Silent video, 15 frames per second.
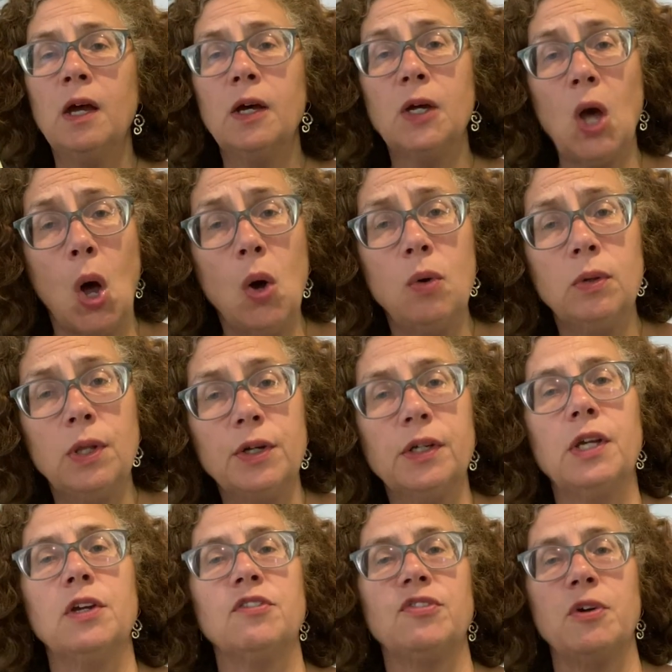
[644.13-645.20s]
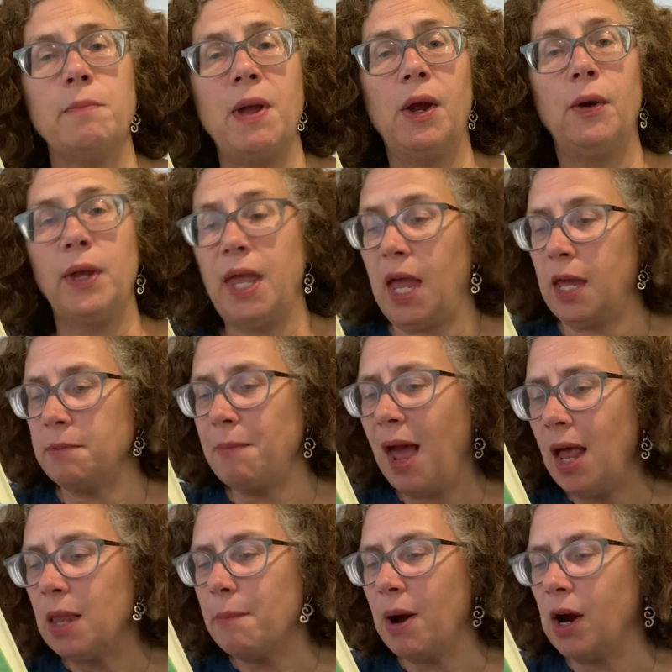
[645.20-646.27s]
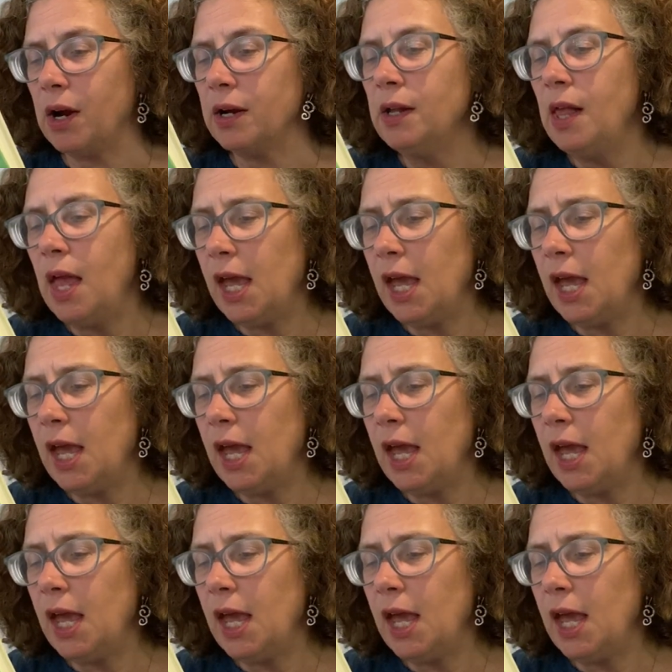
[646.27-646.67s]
Go looking for Marianne Malamar,